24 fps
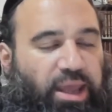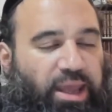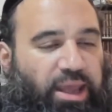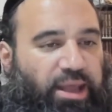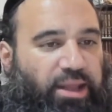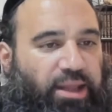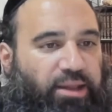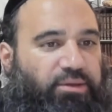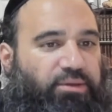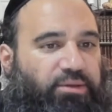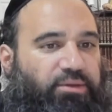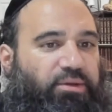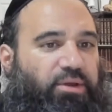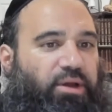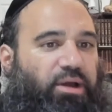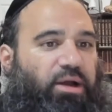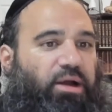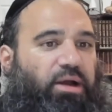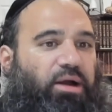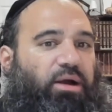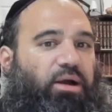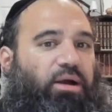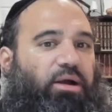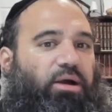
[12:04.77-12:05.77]
And
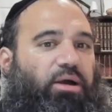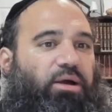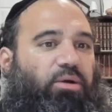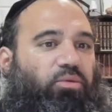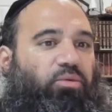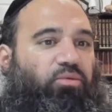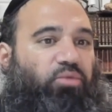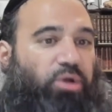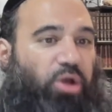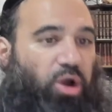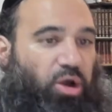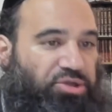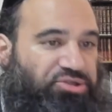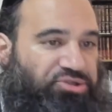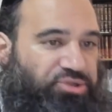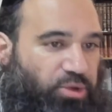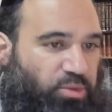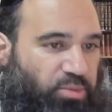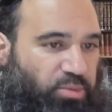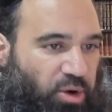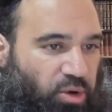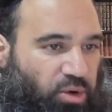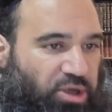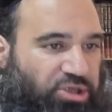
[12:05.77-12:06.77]
we
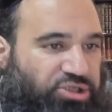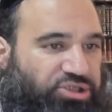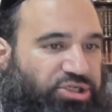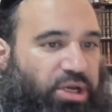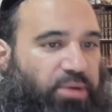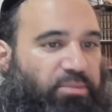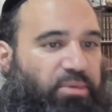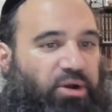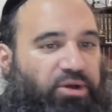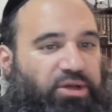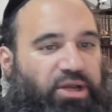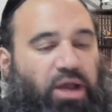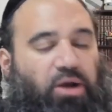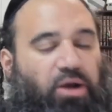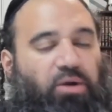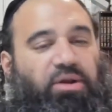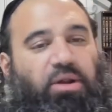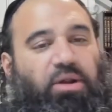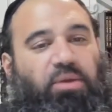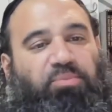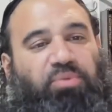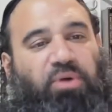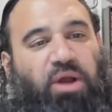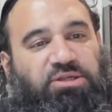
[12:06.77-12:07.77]
also, Baruch Hashem, are now
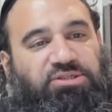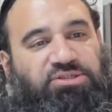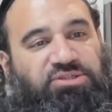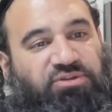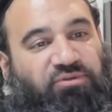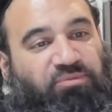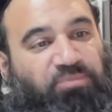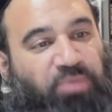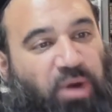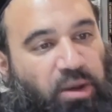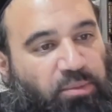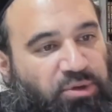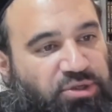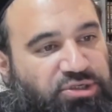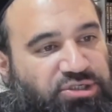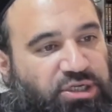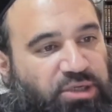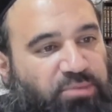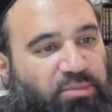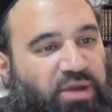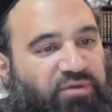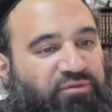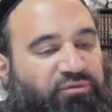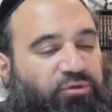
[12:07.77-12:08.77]
in a process of
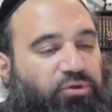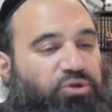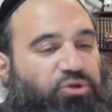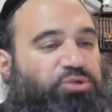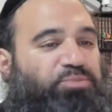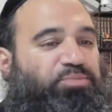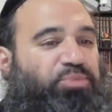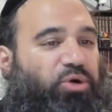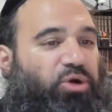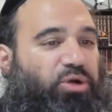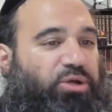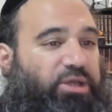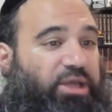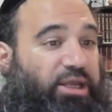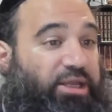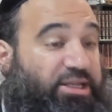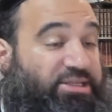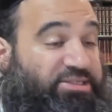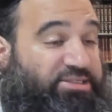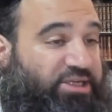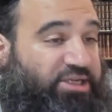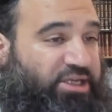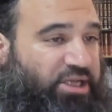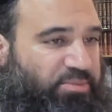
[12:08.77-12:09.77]
publishing my first book,
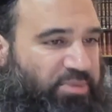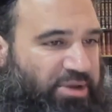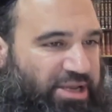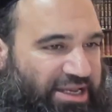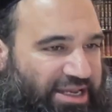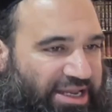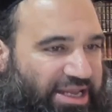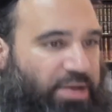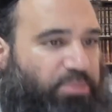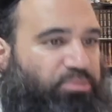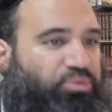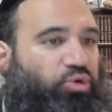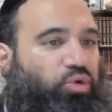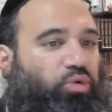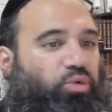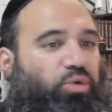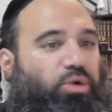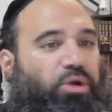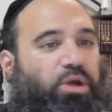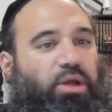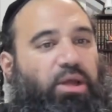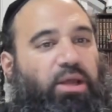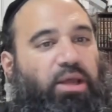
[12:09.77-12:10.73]
and it's going to be in Hebrew.